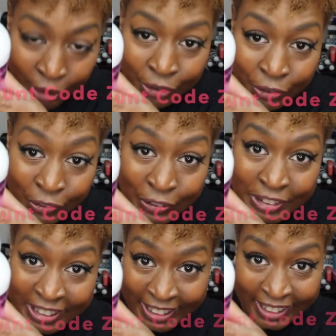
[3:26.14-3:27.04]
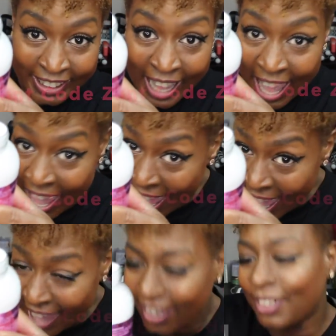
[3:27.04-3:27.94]
You see
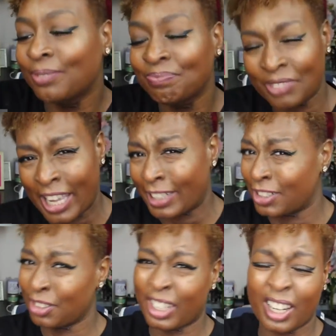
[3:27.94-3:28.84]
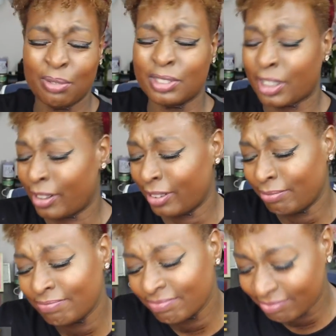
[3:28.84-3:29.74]
that? I had to do that. I'm sorry.
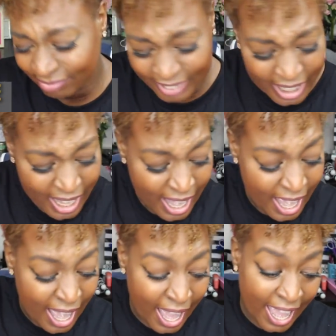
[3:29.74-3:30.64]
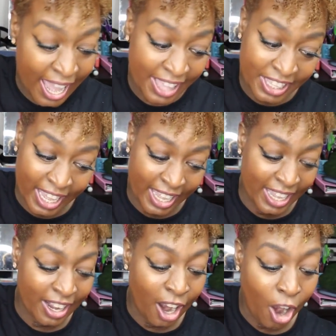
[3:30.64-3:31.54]
I had that.
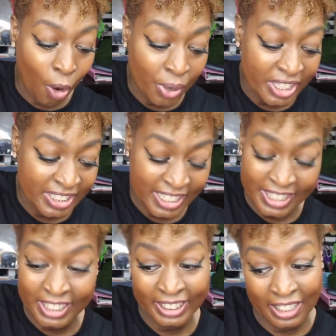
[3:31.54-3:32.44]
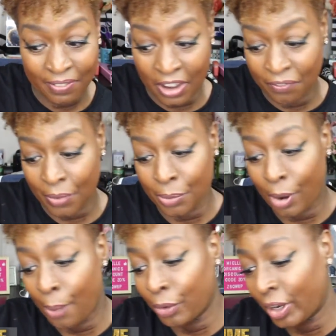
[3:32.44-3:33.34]
And I already see the leave-in from the
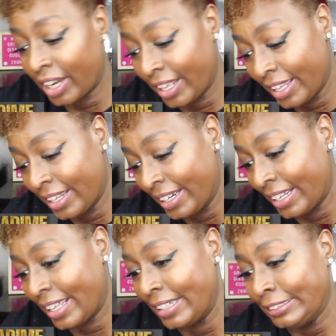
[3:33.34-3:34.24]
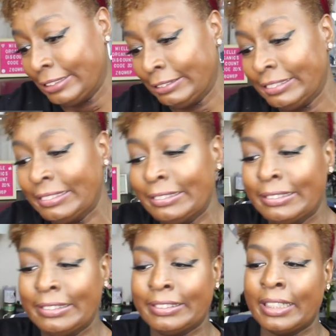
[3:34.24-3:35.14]
pomegranate and honey line.
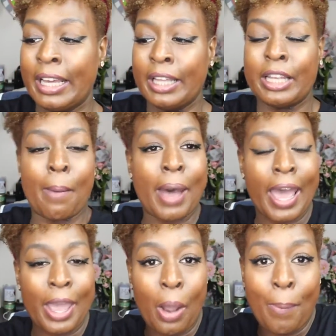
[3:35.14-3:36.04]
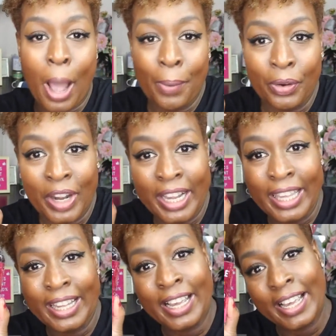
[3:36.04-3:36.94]
Yes! The Mielle Pomegranate
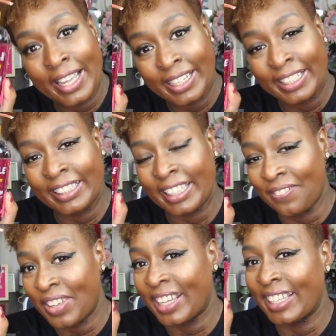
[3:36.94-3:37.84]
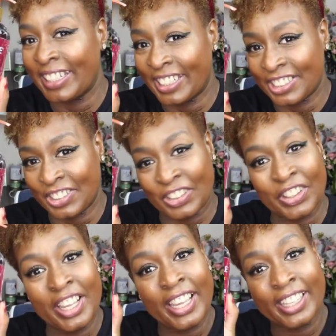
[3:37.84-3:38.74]
and Honey Leave-In
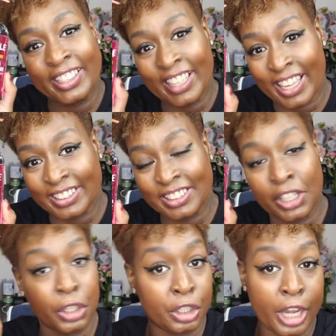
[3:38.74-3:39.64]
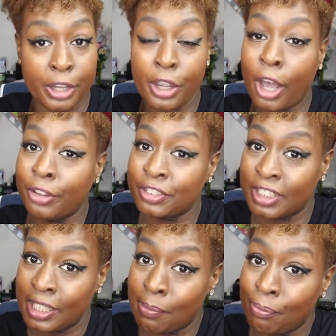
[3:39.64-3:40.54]
Conditioner. Yes. Now, y'all
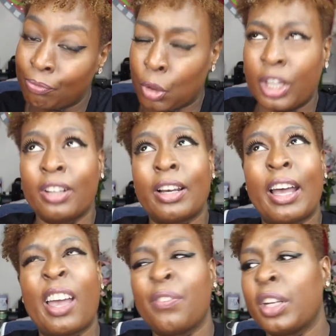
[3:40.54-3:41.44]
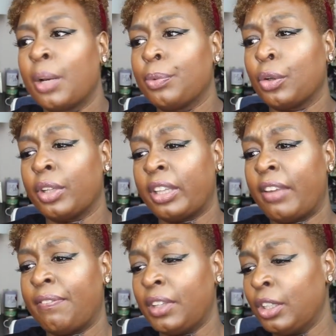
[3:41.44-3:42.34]
see... Well, I haven't uploaded
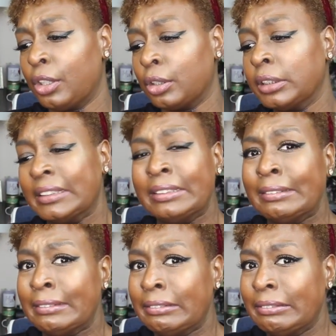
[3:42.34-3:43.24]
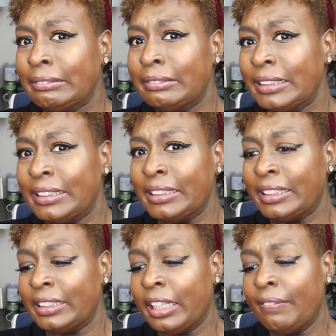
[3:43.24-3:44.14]
that video. Oh, I need to
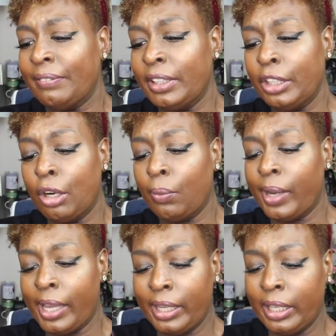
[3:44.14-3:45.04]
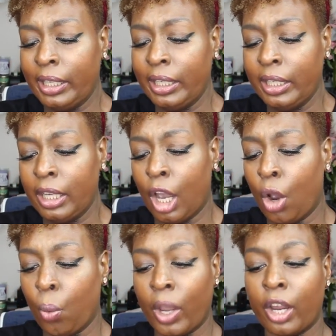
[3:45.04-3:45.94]
get that video ready.
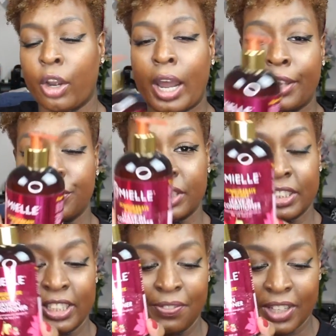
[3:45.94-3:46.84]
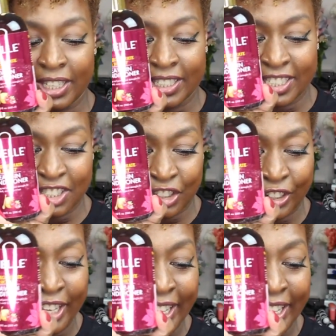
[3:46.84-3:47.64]
Where I use this leave-in conditioner.